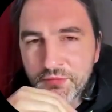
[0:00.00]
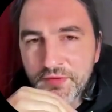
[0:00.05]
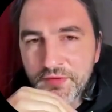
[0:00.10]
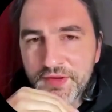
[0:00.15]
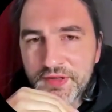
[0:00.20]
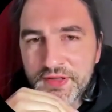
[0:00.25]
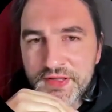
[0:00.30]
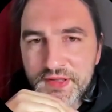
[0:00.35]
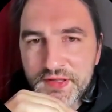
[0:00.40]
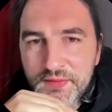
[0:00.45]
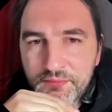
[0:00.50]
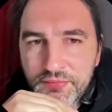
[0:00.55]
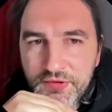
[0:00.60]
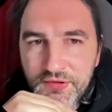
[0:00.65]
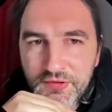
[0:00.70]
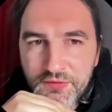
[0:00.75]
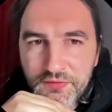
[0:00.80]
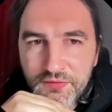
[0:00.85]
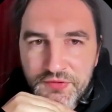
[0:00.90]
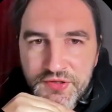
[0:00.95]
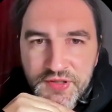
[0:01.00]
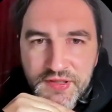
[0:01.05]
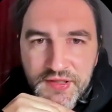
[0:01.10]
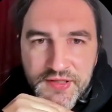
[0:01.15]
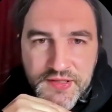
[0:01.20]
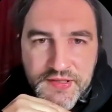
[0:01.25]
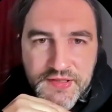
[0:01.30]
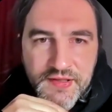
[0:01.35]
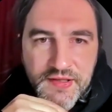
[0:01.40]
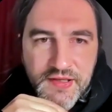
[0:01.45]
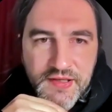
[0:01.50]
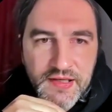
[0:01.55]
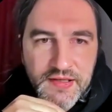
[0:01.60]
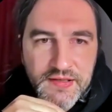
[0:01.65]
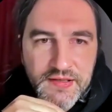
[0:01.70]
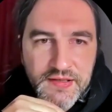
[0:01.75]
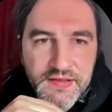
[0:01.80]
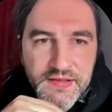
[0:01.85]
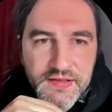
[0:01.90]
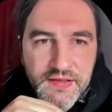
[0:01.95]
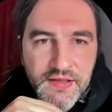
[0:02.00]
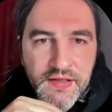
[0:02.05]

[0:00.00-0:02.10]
with this approach is that